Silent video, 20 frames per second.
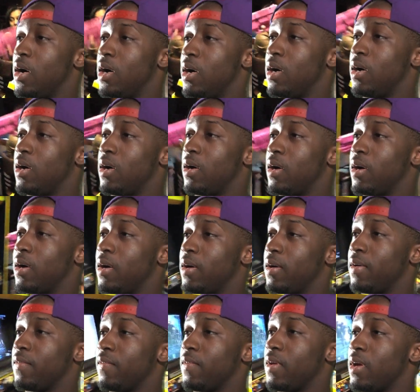
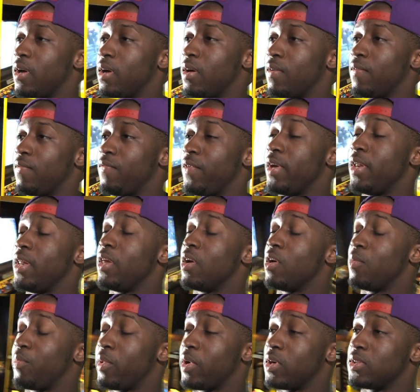a
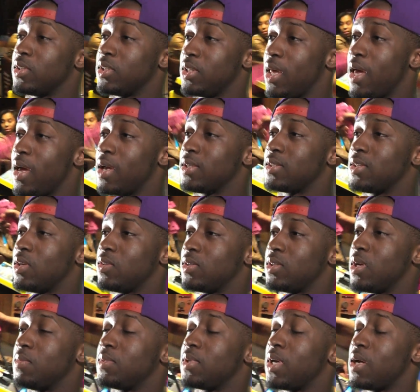video person yet, so
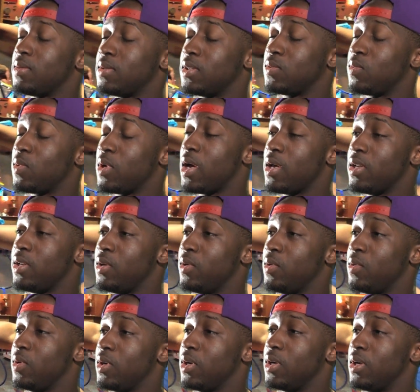sometimes that's what I
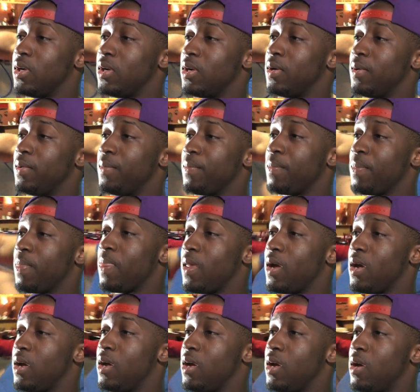do.
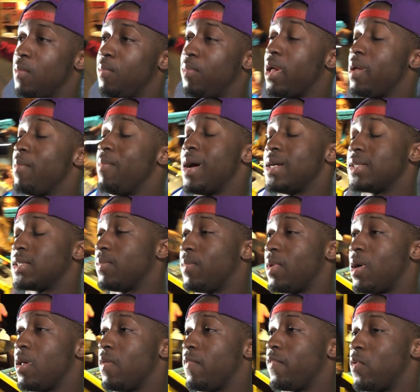Play basketball, of